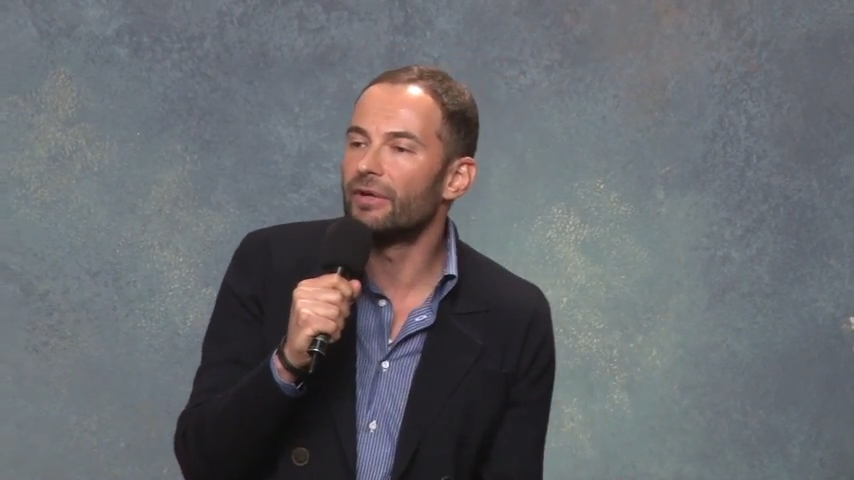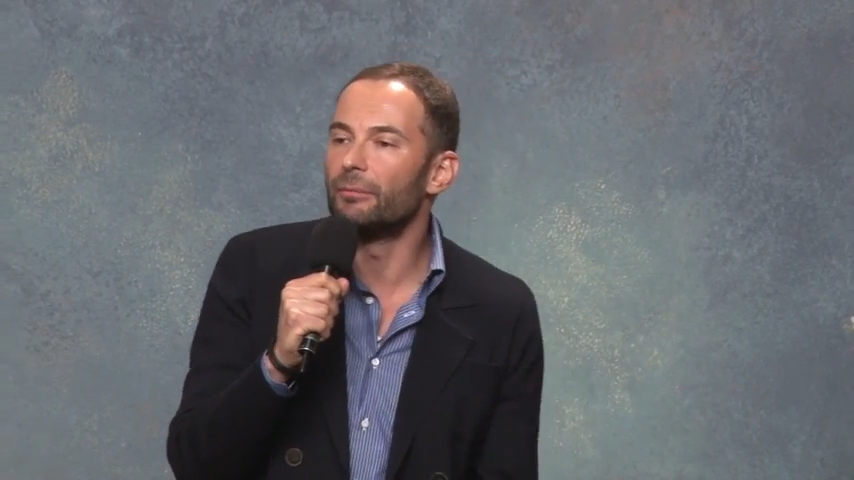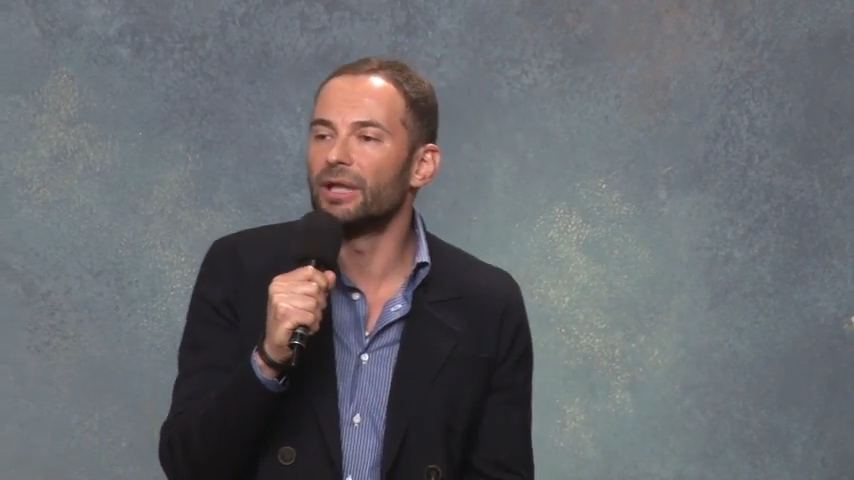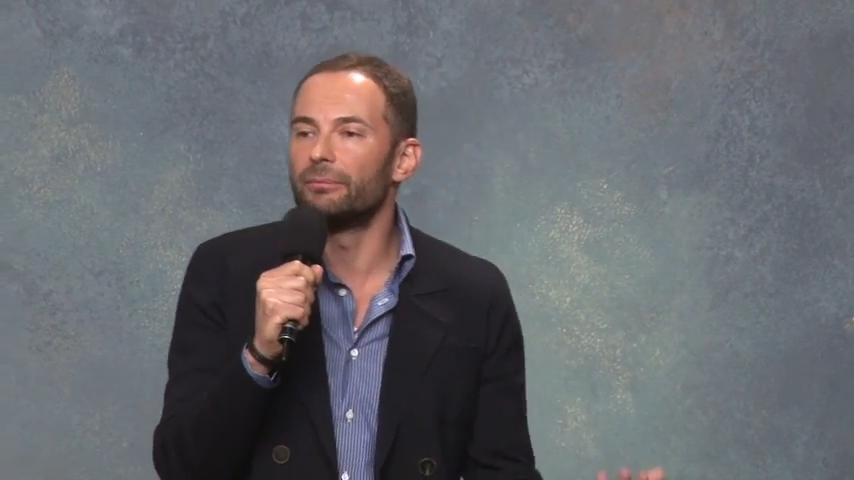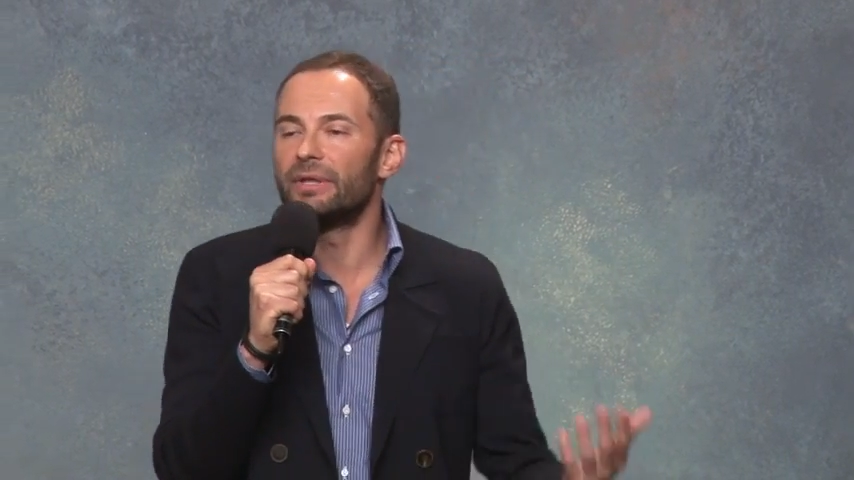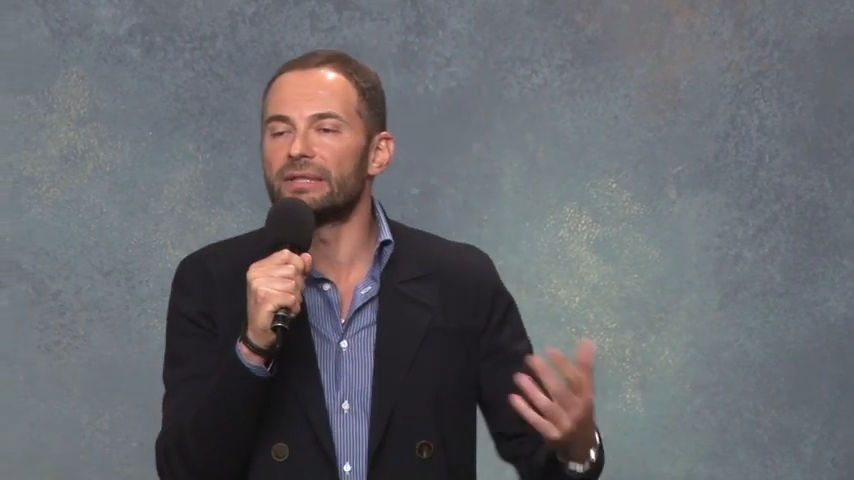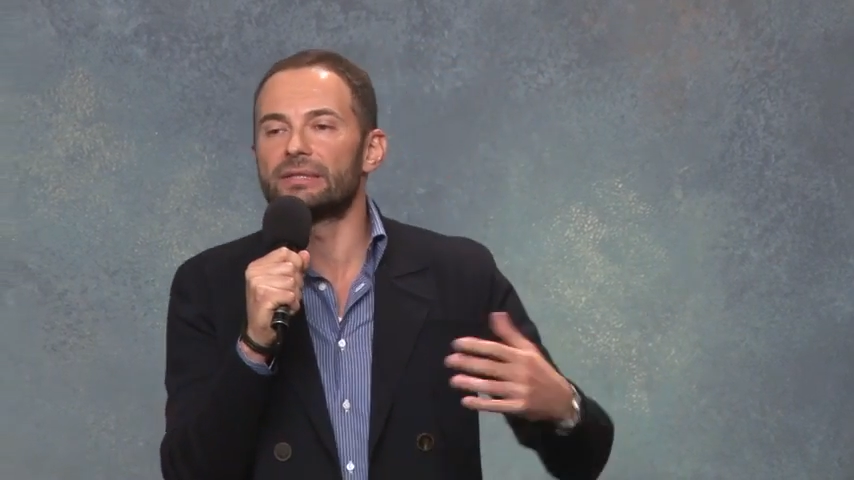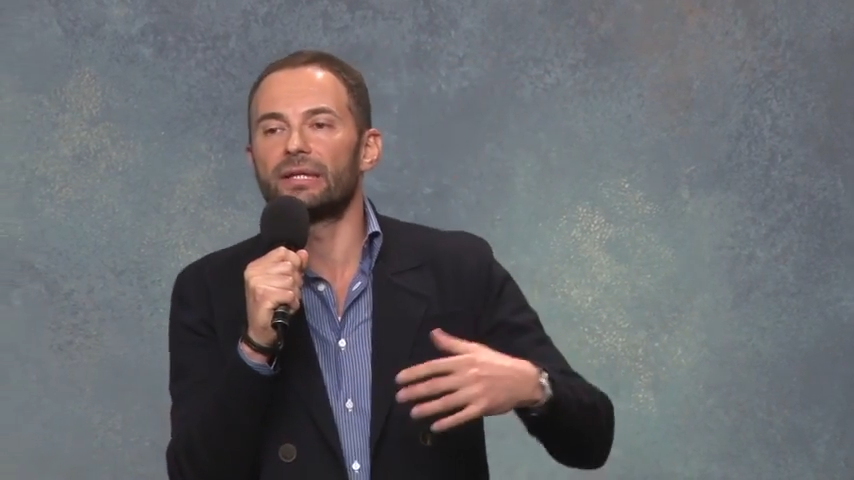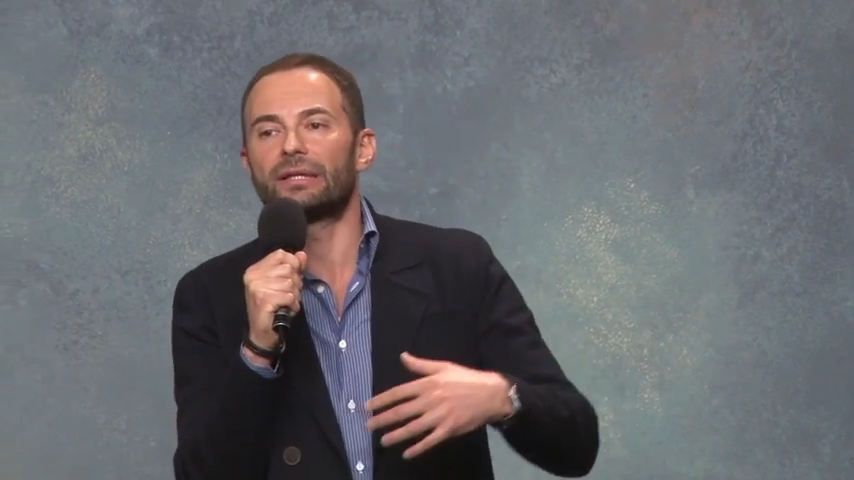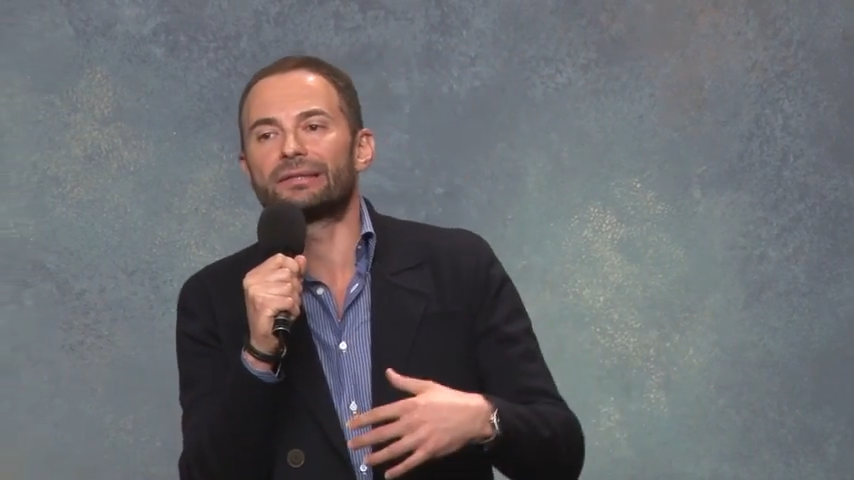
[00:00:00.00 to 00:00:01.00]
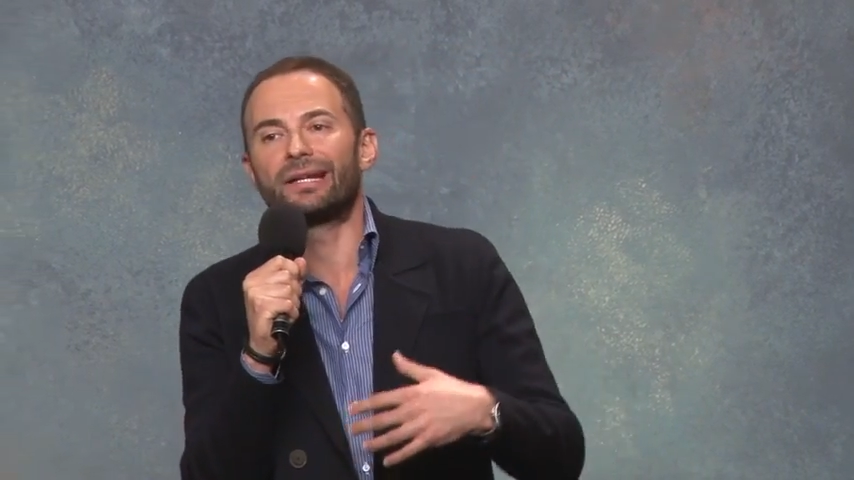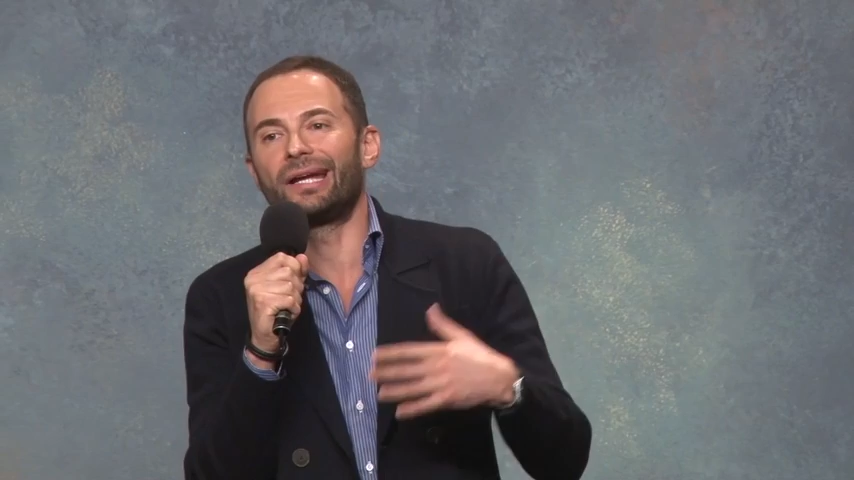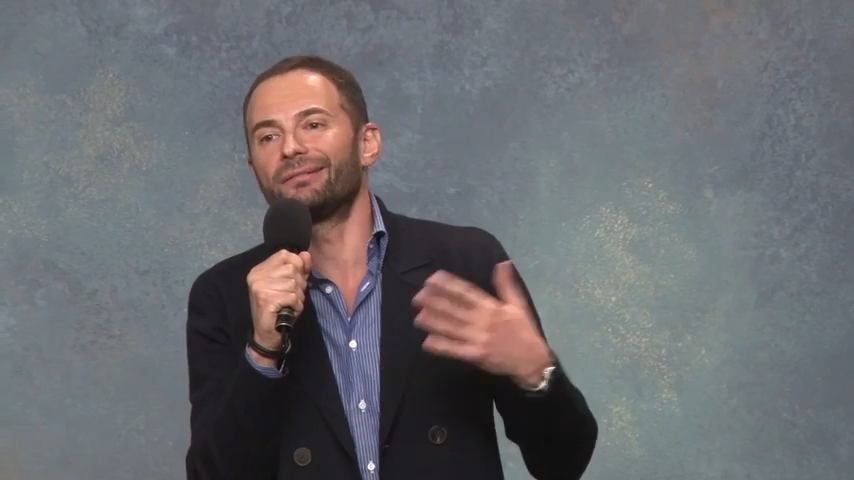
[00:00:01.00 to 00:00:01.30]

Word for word: family business and I